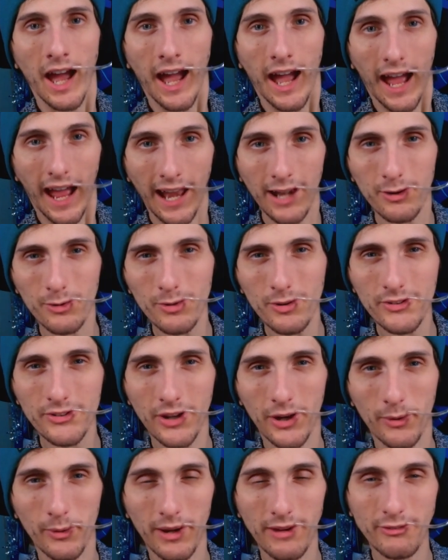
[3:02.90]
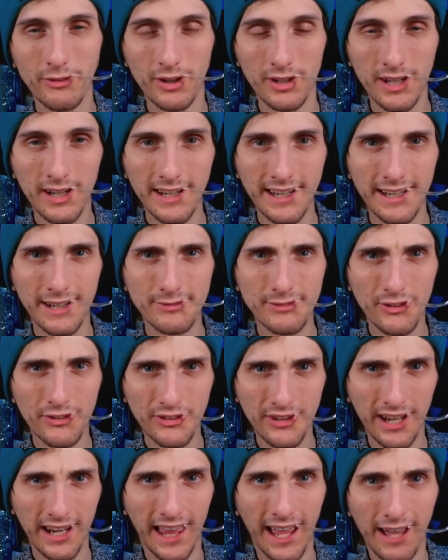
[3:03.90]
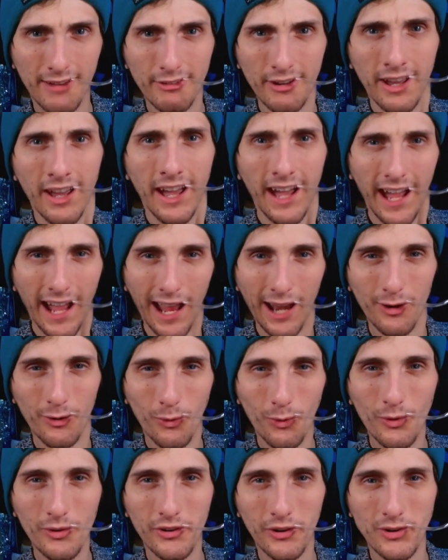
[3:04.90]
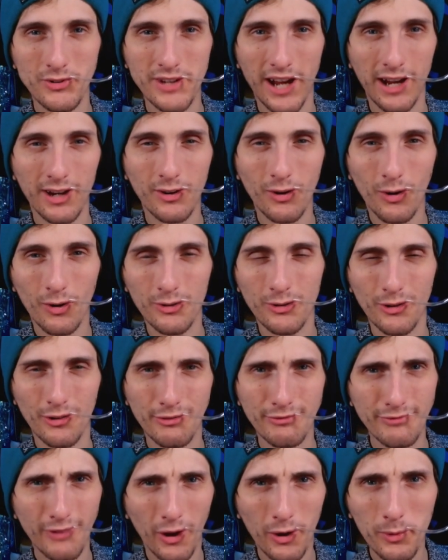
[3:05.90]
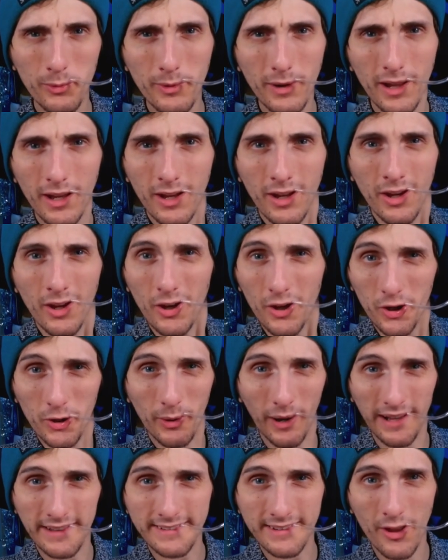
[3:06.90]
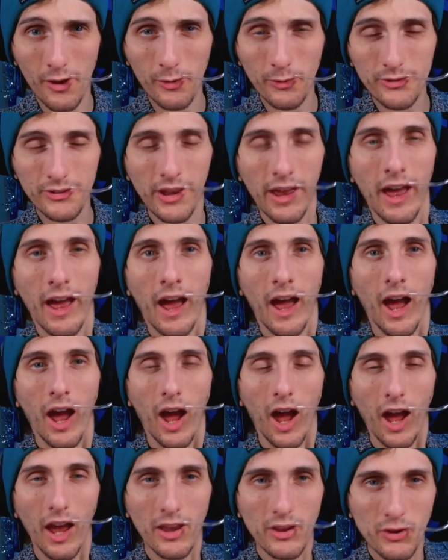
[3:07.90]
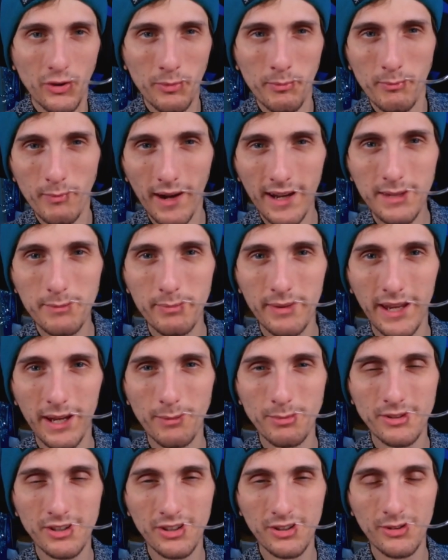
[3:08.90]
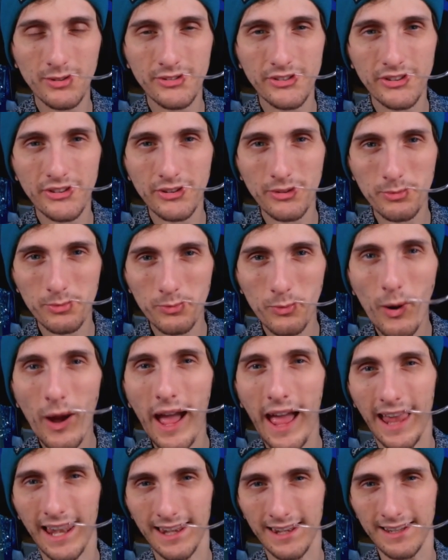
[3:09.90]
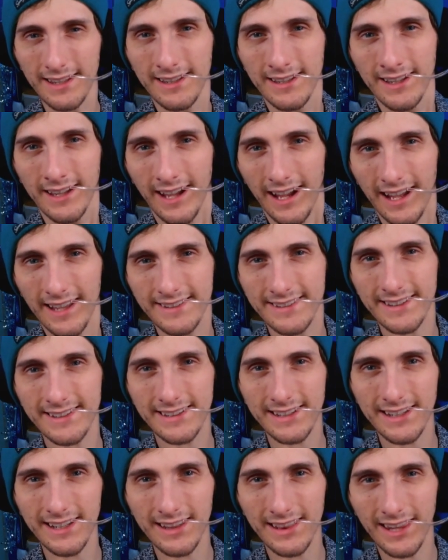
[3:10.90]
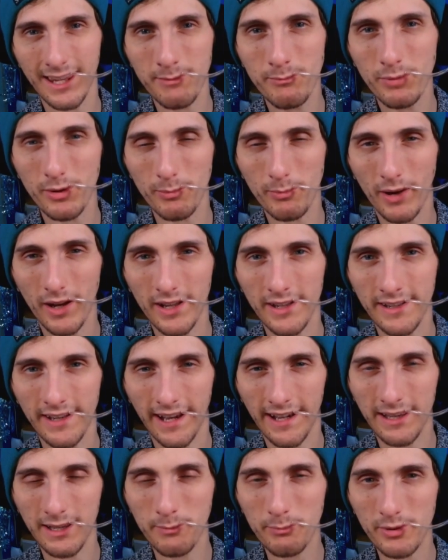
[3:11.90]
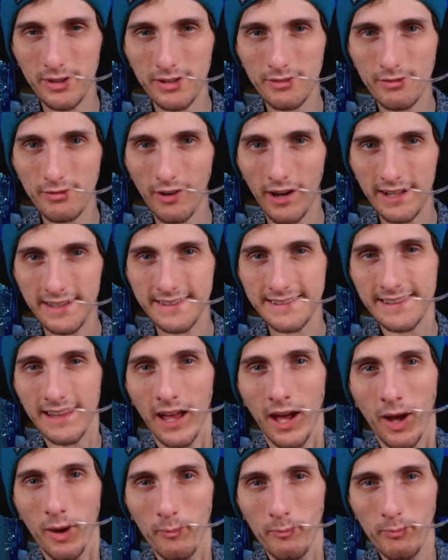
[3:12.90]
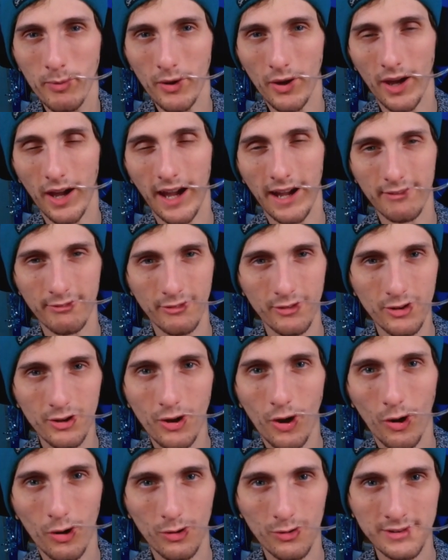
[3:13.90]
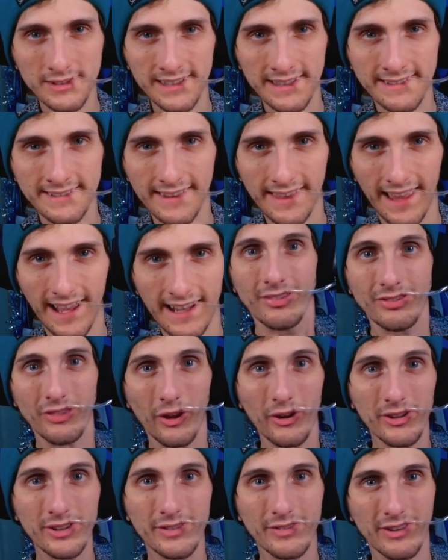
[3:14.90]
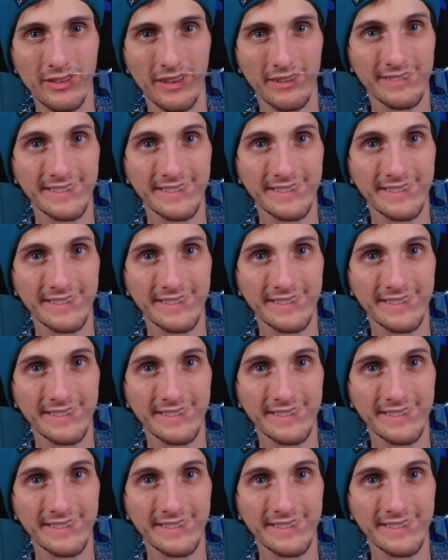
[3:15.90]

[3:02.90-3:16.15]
And also, if you're lucky enough to still have an audio jack on your phone, who has those, you might be able to use this as well as like a little input button and input device, but I've not looked into that. Those of you that have